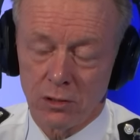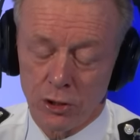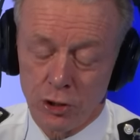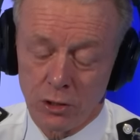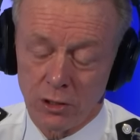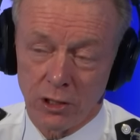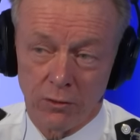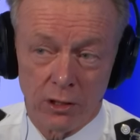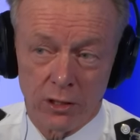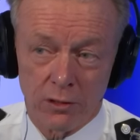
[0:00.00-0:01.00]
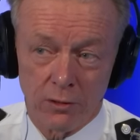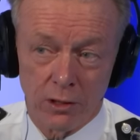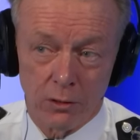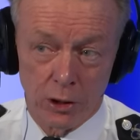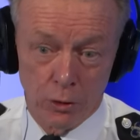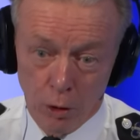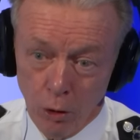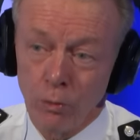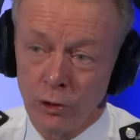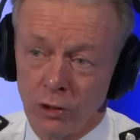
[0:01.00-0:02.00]
and suddenly you've got to you, you
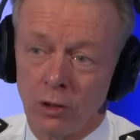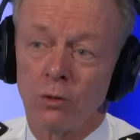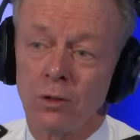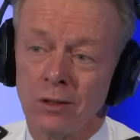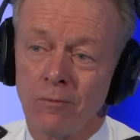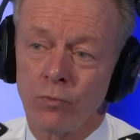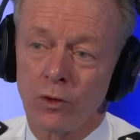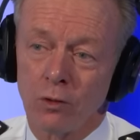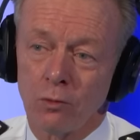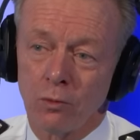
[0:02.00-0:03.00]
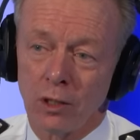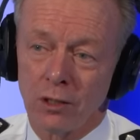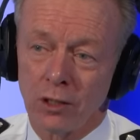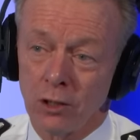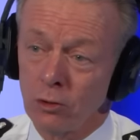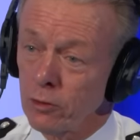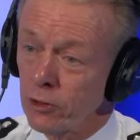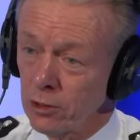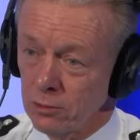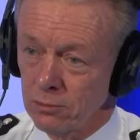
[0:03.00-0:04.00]
hope you know when they got hold of a
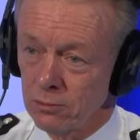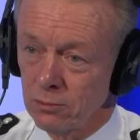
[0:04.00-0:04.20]
gun.